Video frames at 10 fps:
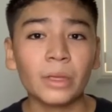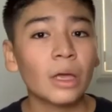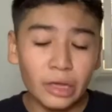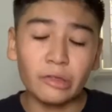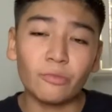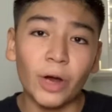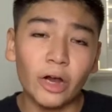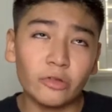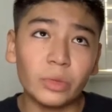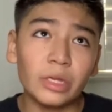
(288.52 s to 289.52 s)
He
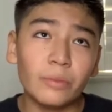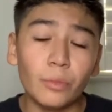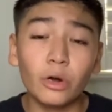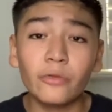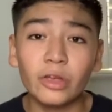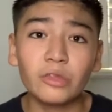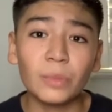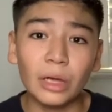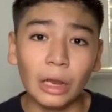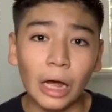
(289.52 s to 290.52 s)
inspires me. He motivates me
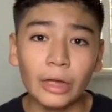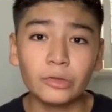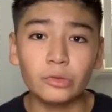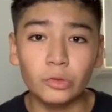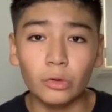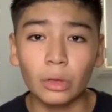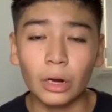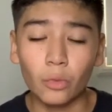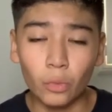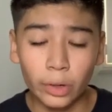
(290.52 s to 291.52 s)
a lot to do a lot
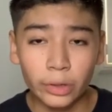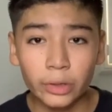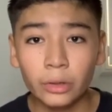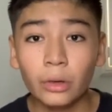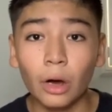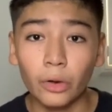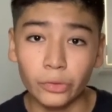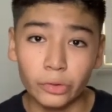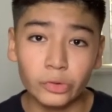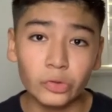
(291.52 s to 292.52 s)
of work on
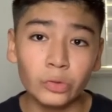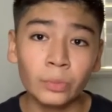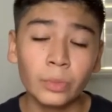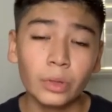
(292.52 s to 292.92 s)
YouTube.